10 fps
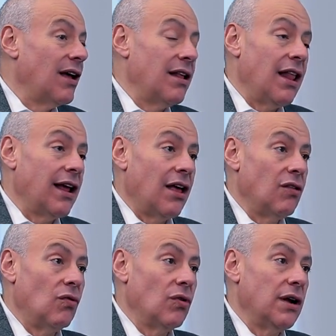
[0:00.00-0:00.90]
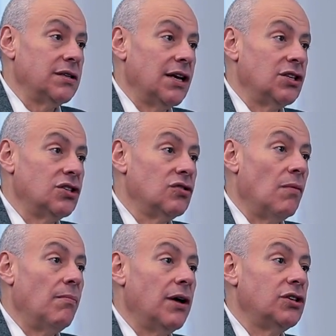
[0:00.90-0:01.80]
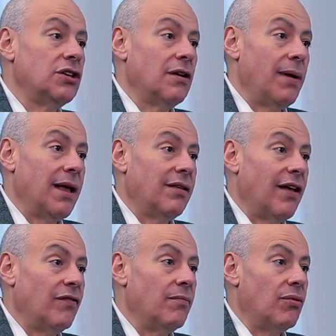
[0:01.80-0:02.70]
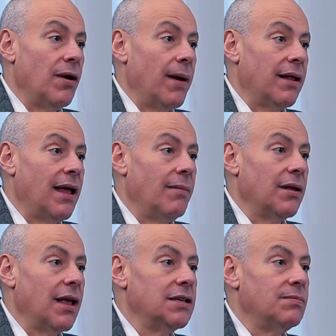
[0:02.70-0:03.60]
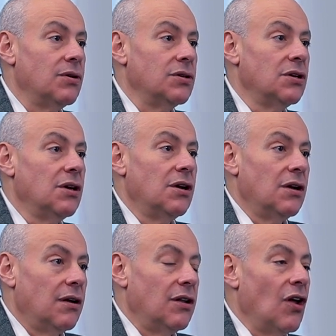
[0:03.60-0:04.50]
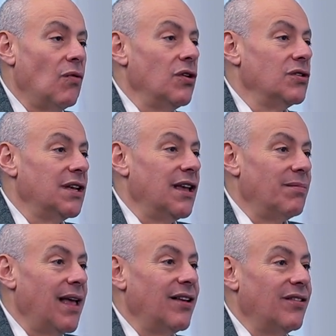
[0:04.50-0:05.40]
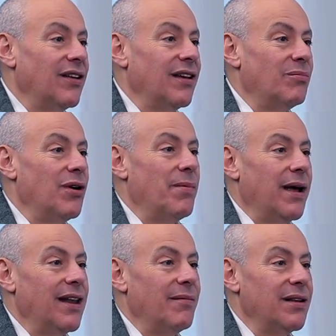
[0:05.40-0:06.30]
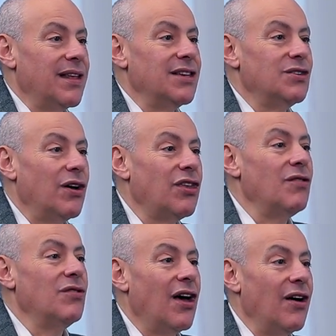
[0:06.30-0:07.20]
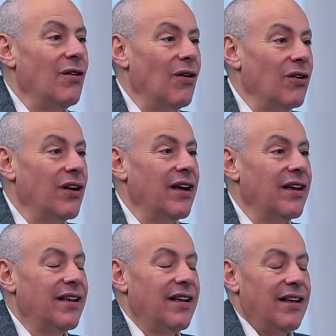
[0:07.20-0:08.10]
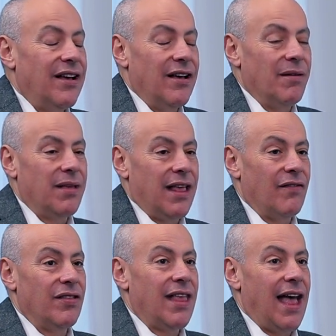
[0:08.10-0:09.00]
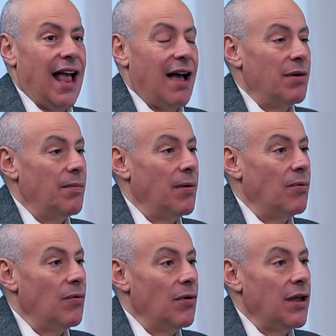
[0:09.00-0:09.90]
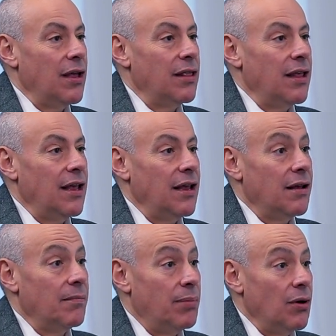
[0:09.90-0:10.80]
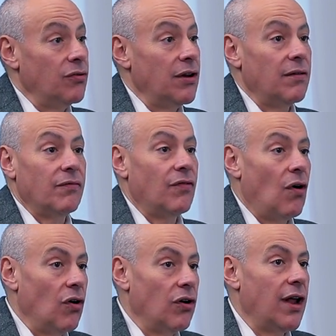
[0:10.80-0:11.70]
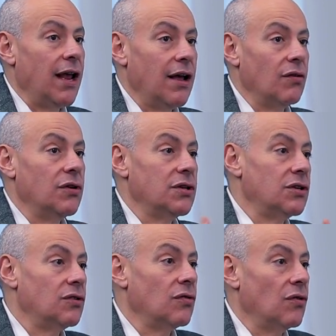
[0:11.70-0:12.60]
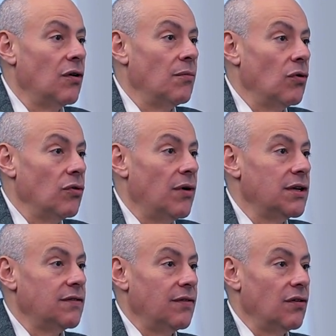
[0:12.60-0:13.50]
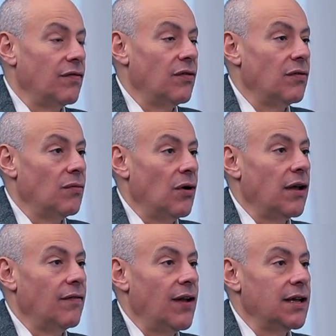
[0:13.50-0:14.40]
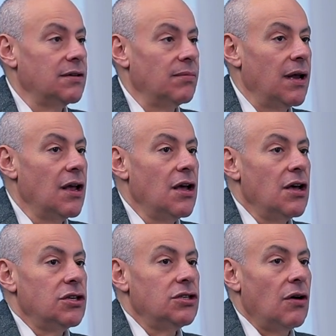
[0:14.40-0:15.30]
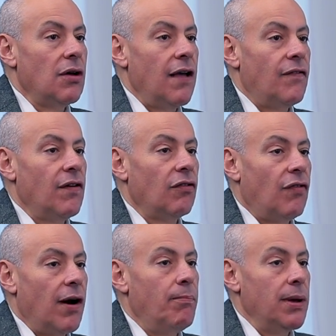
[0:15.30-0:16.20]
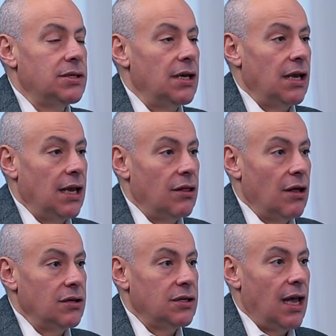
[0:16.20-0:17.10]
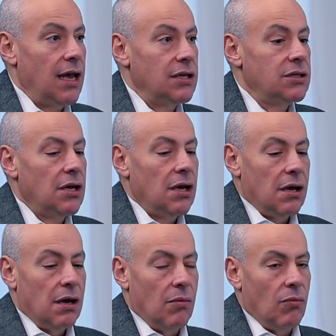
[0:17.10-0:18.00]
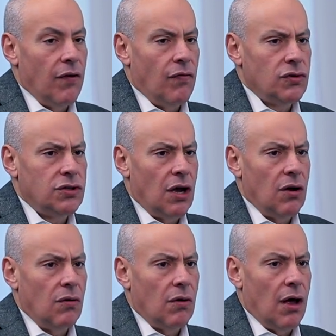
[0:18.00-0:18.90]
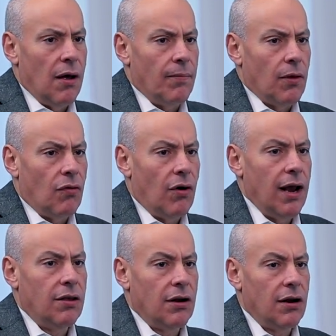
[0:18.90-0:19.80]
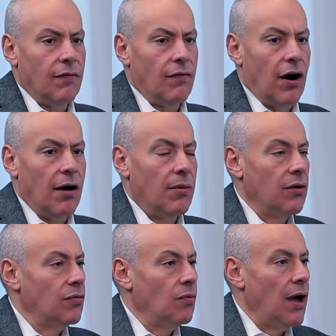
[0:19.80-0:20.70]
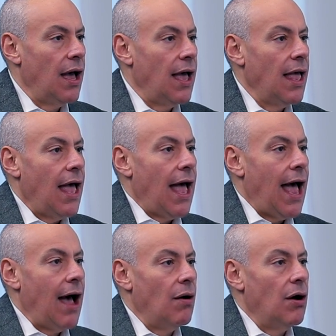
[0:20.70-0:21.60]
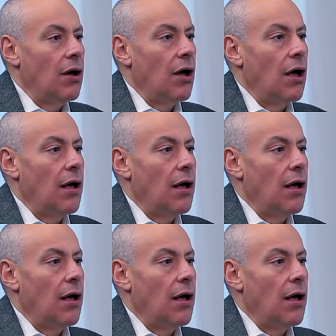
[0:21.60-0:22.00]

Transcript: like other organisations, not much to compare to that from pre-pandemic days, because no one used to keep data in pre-pandemic days. So I don't know on a given day how many people were in the building for holiday, illness, and all the rest of it, not for working flexibly. So it feels very busy in those days. We've also created an environment where our